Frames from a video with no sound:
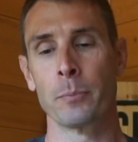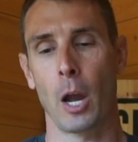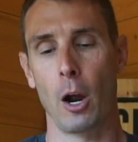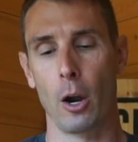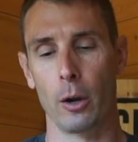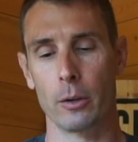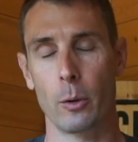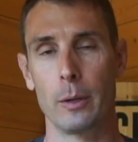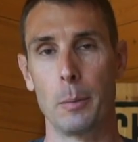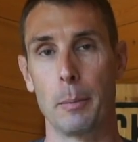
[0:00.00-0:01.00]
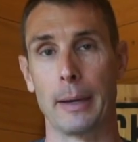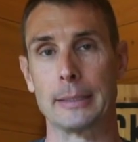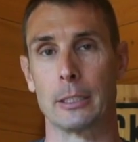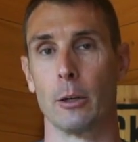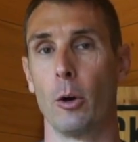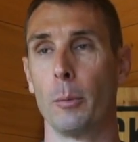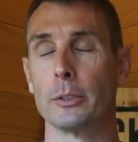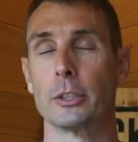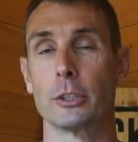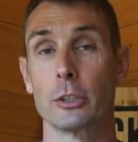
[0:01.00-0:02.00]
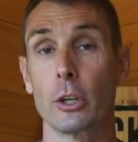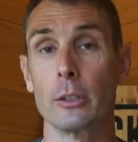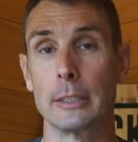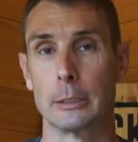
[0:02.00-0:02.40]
are going to be bikes that are almost certainly